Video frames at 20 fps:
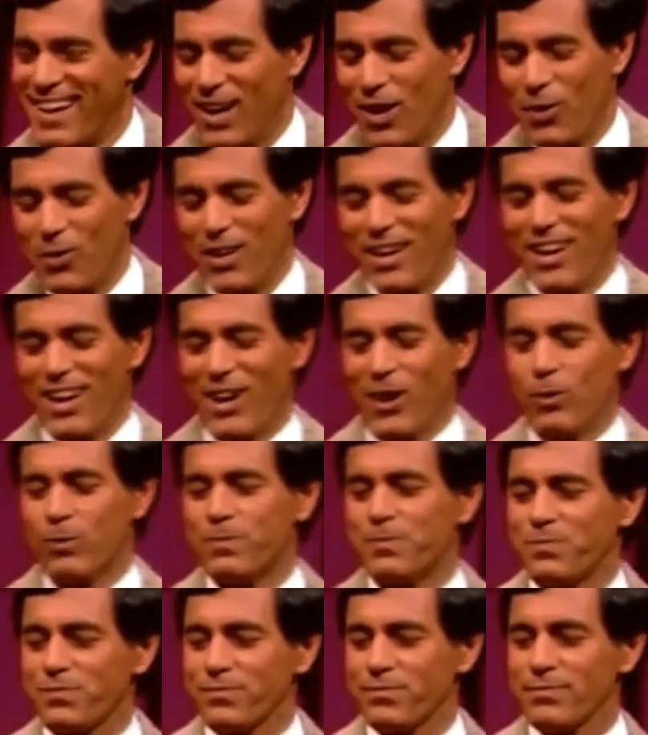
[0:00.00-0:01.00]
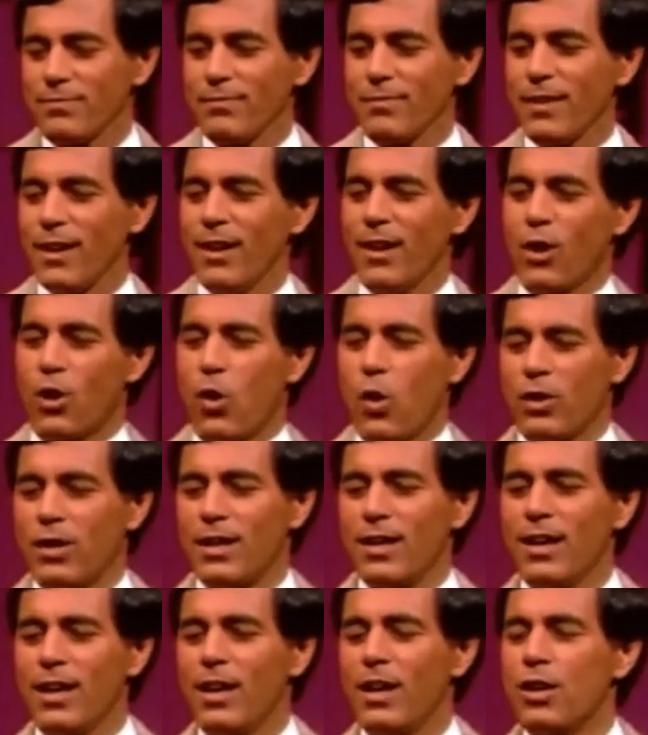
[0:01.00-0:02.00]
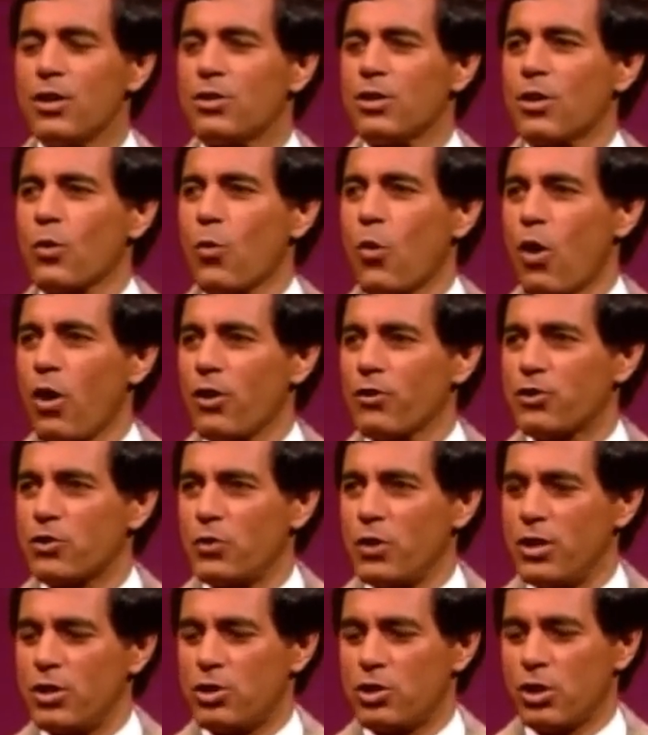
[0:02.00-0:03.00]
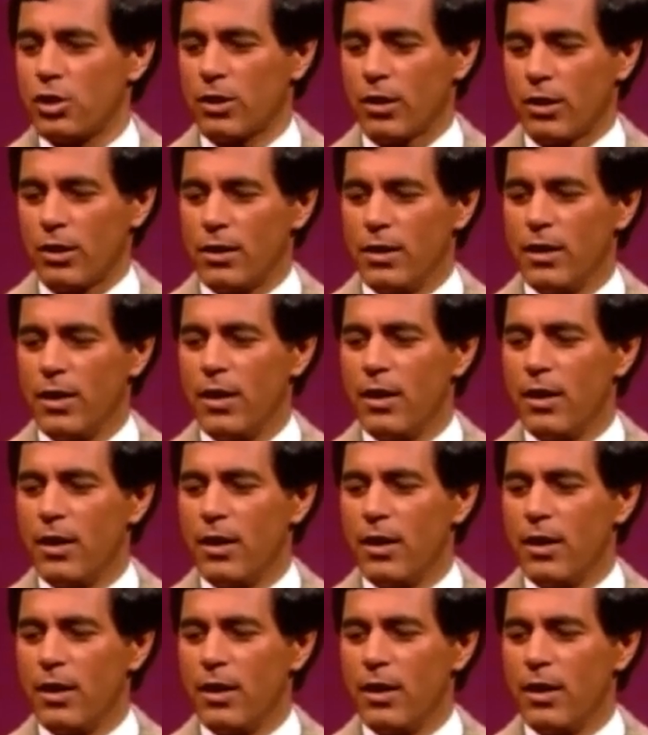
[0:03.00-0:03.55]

Here we go. According to the Wall Street Journal,